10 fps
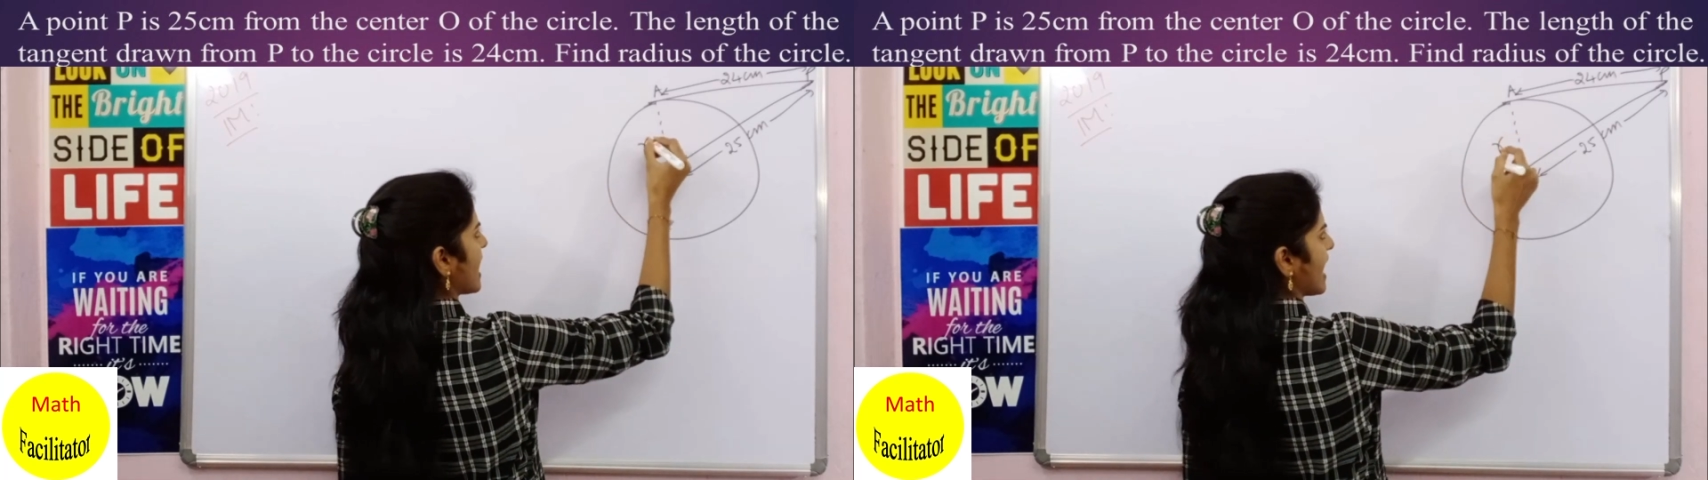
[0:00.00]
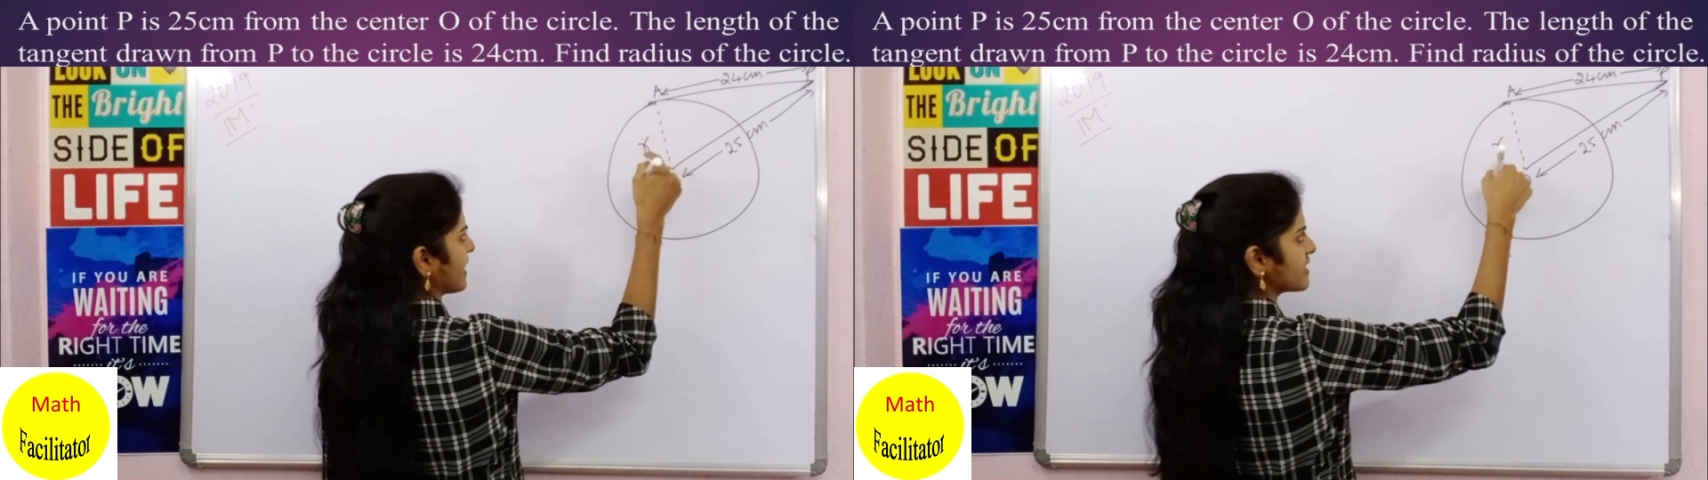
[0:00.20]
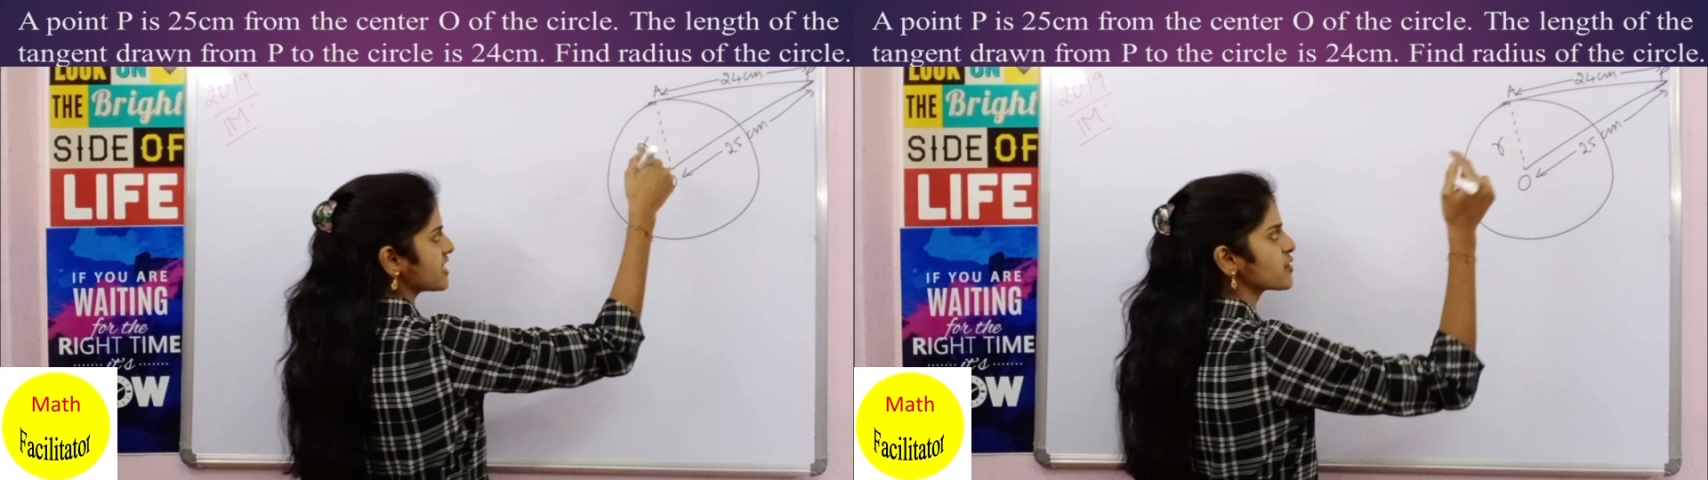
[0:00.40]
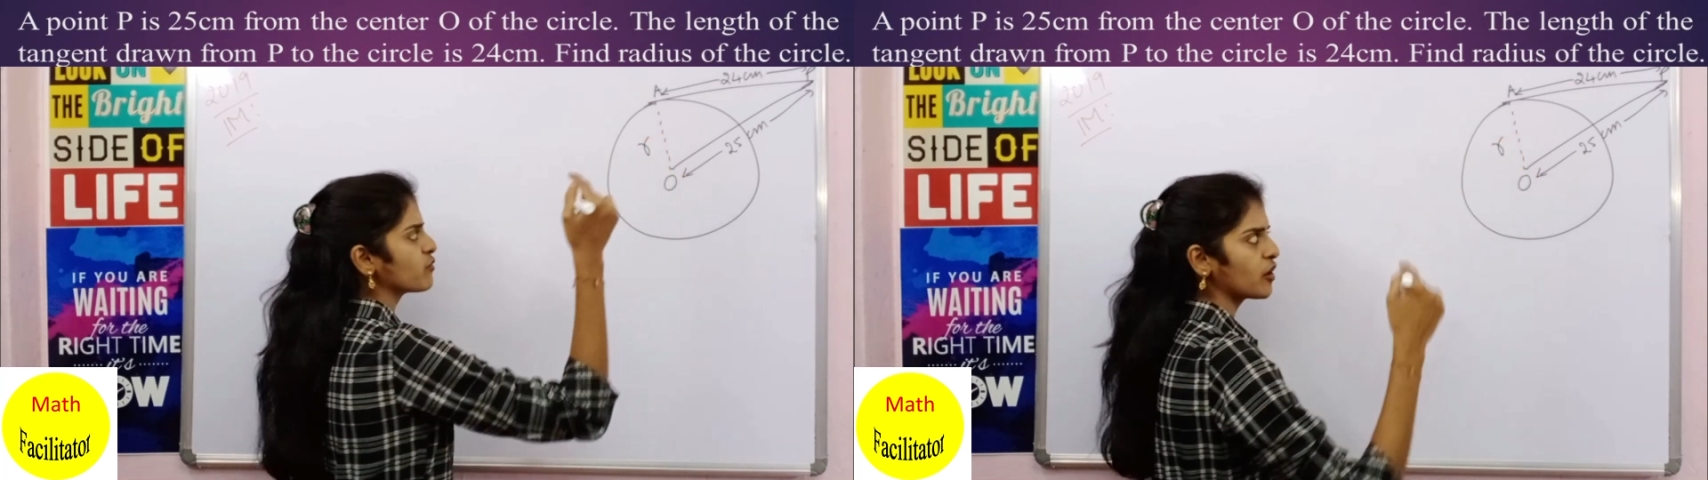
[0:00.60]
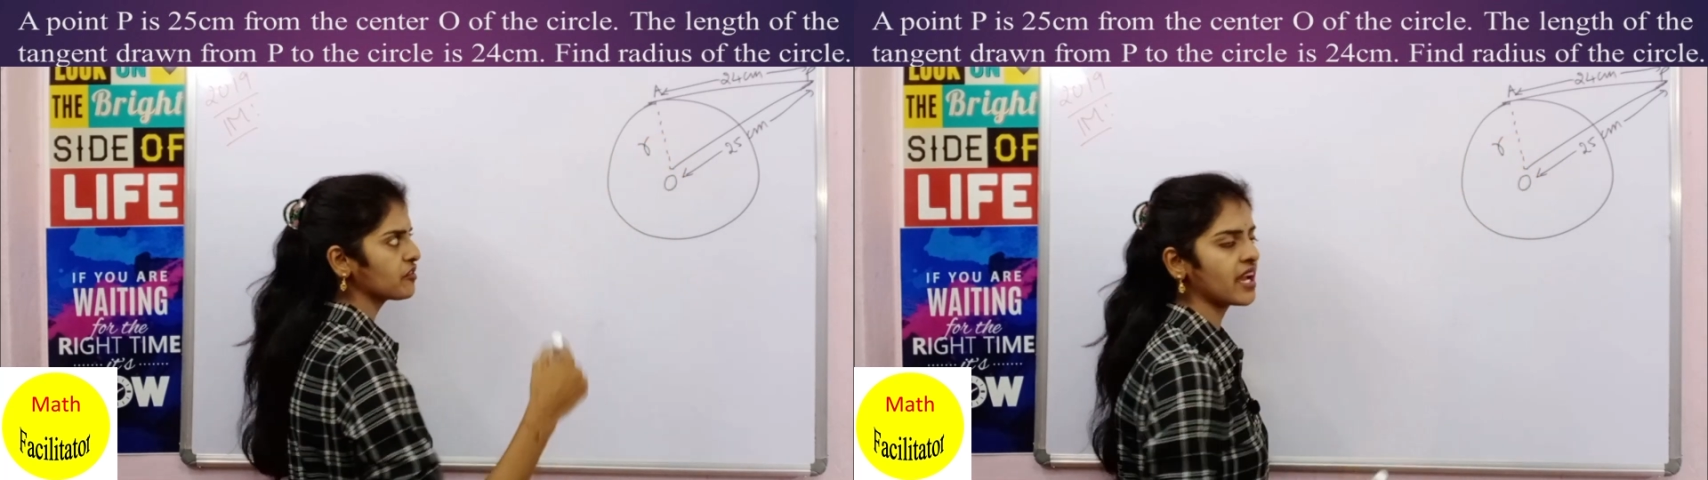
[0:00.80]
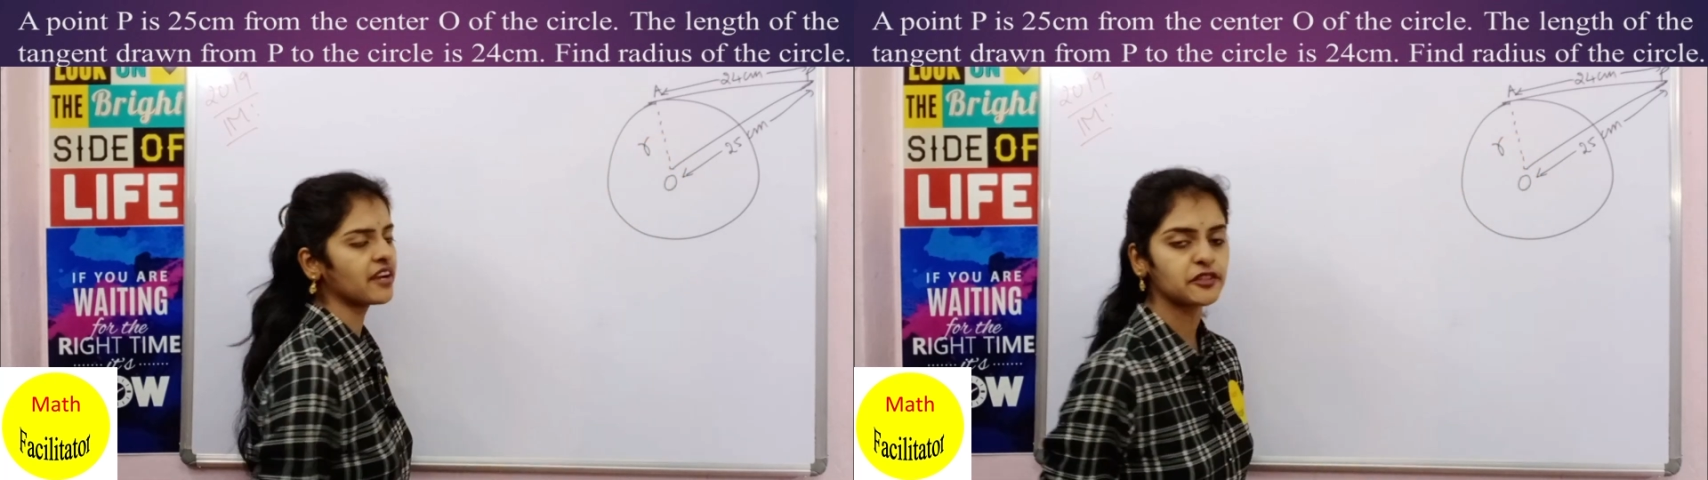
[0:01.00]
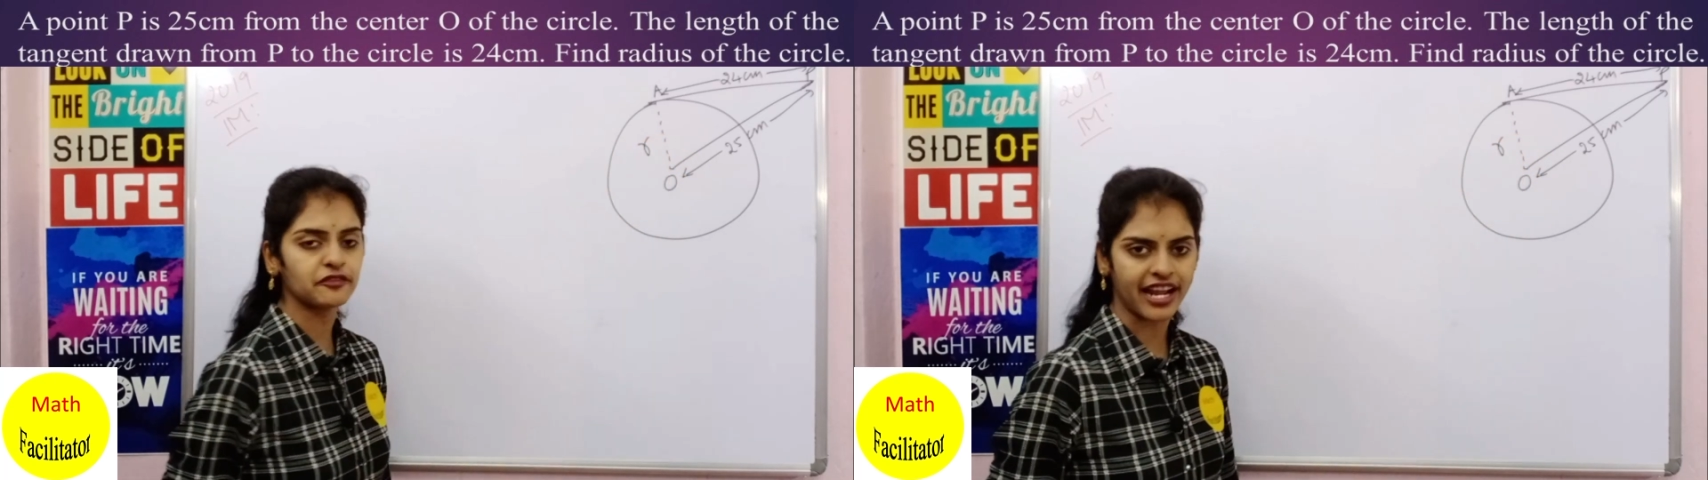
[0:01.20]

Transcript: and this is what we have to